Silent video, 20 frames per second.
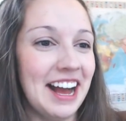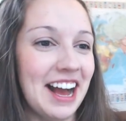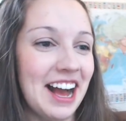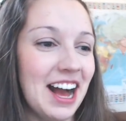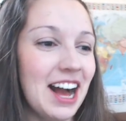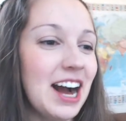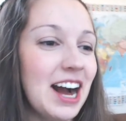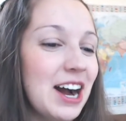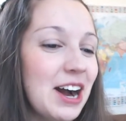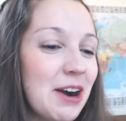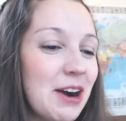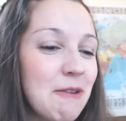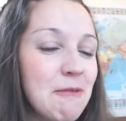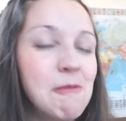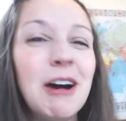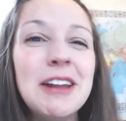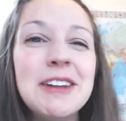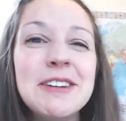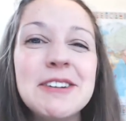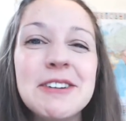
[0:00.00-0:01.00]
a
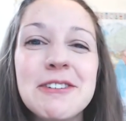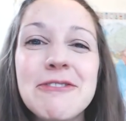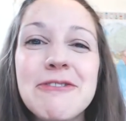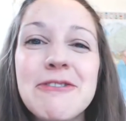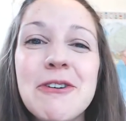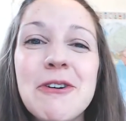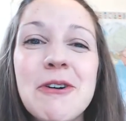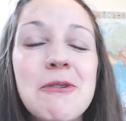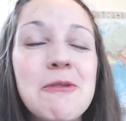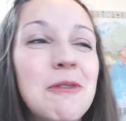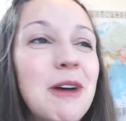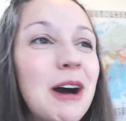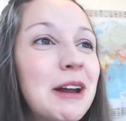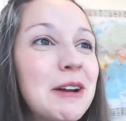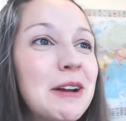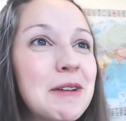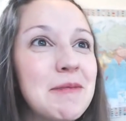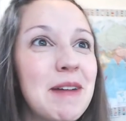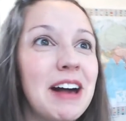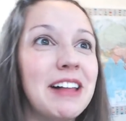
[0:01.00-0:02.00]
wonderful
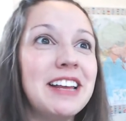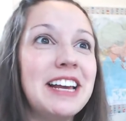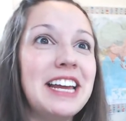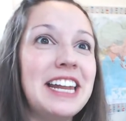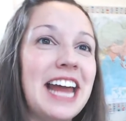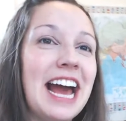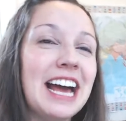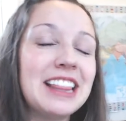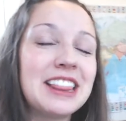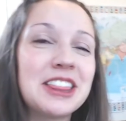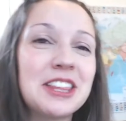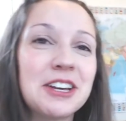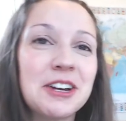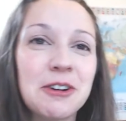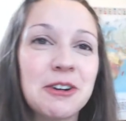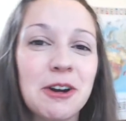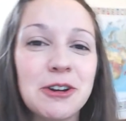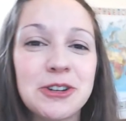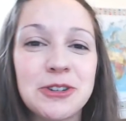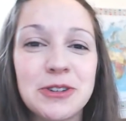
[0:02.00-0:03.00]
watermelon at the
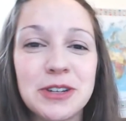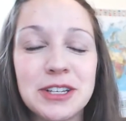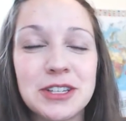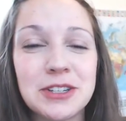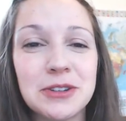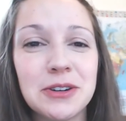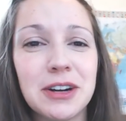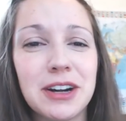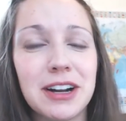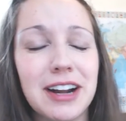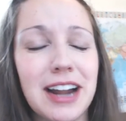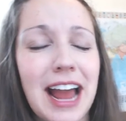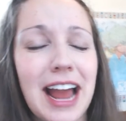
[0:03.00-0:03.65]
grocery store